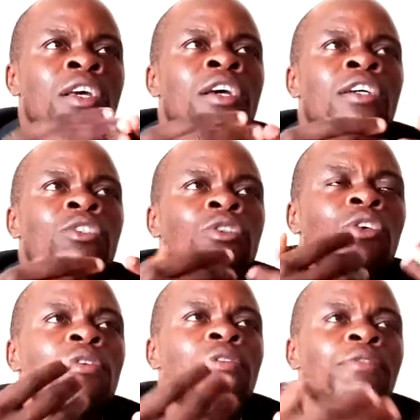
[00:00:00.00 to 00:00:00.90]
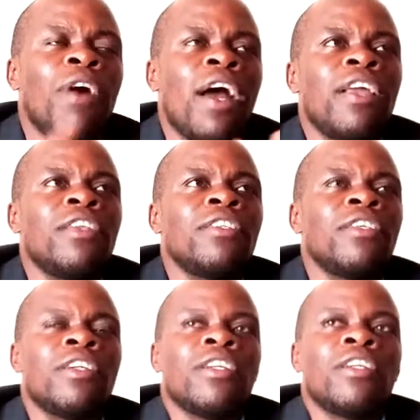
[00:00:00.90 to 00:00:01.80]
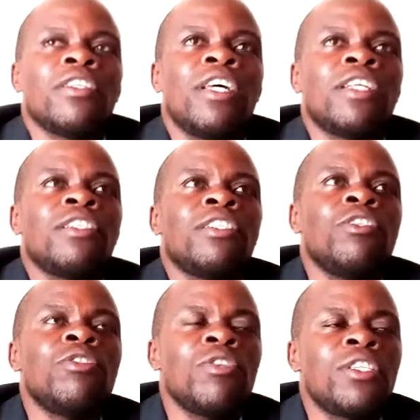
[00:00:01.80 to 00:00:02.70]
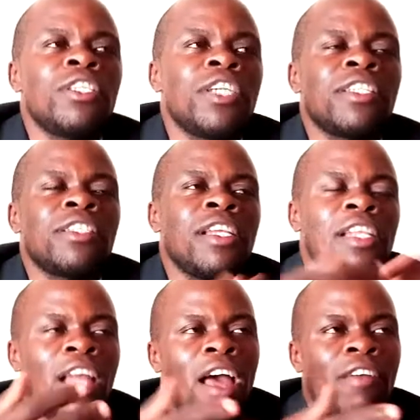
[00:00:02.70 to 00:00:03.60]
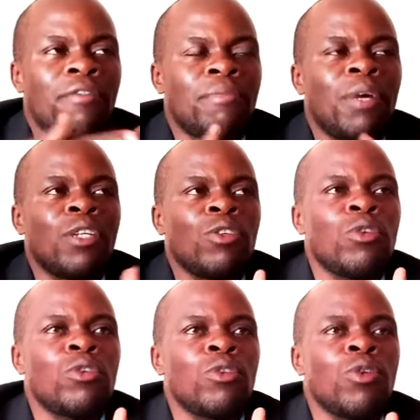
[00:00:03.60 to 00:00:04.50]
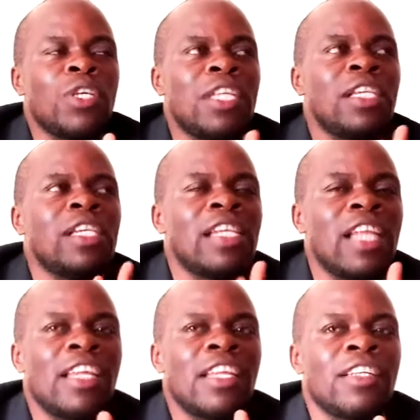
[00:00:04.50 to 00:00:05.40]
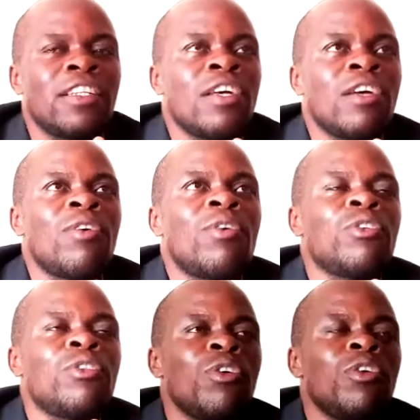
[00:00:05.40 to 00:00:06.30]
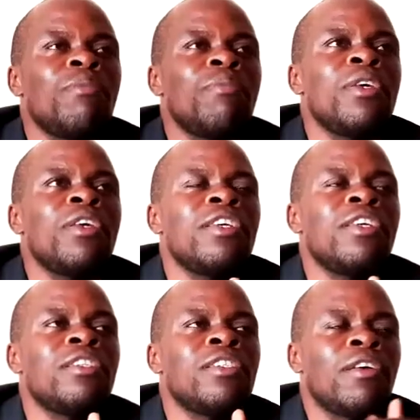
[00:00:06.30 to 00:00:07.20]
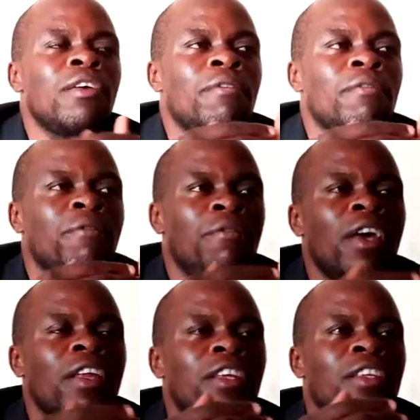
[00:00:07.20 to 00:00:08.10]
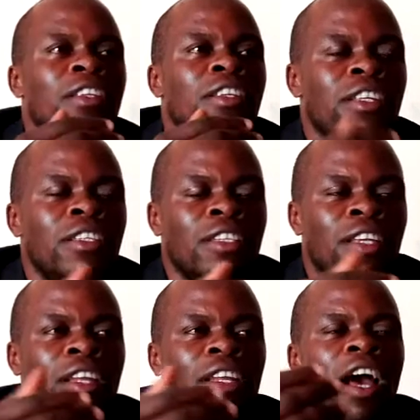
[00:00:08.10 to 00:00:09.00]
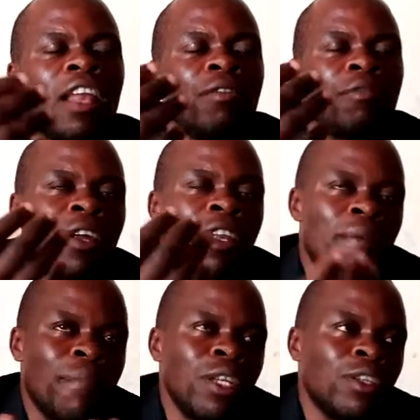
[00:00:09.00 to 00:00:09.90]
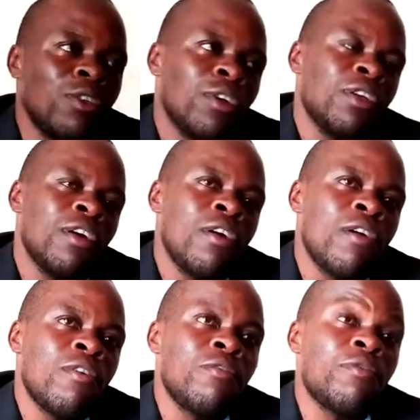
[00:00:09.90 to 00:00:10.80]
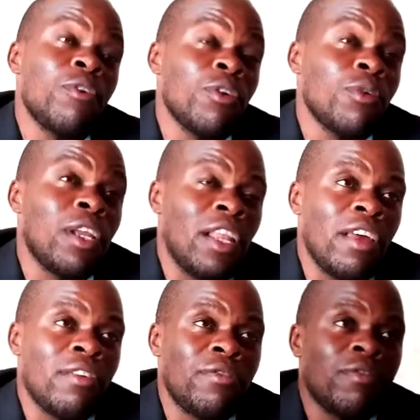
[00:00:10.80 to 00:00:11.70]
And so you'll find that not just in life but also in learning, autonomy is very necessary and fundamental for your life.